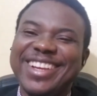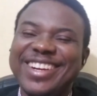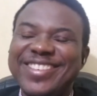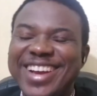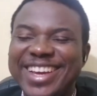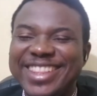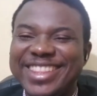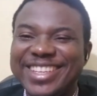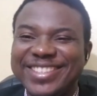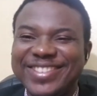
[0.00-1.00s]
All
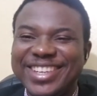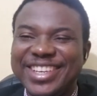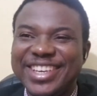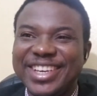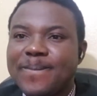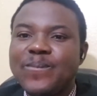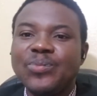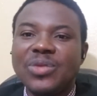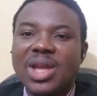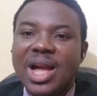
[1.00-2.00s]
right, that's very good.
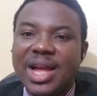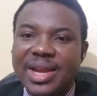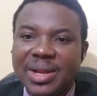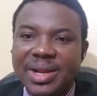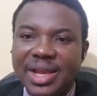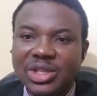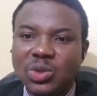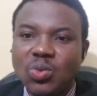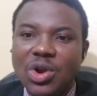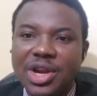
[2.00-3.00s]
Our
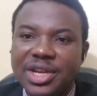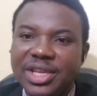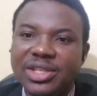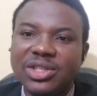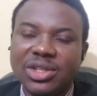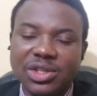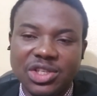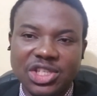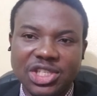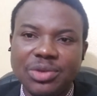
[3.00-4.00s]
next word is
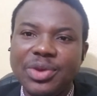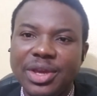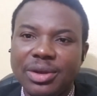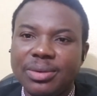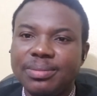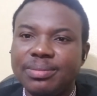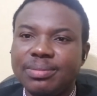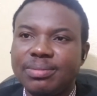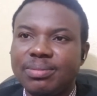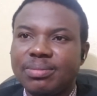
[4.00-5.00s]
surreal.
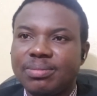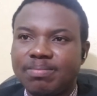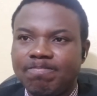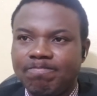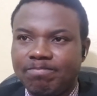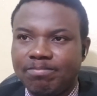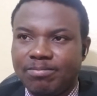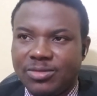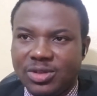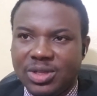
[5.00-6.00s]

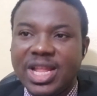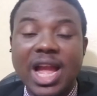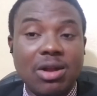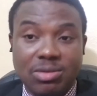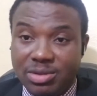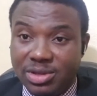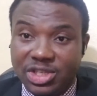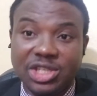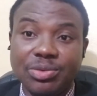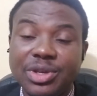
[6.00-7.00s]
Now,
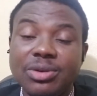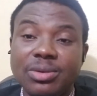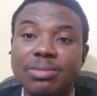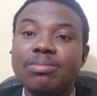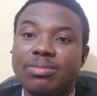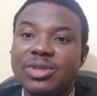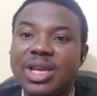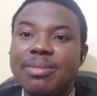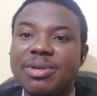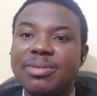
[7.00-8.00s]
surreal
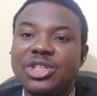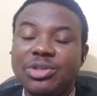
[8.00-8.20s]
can be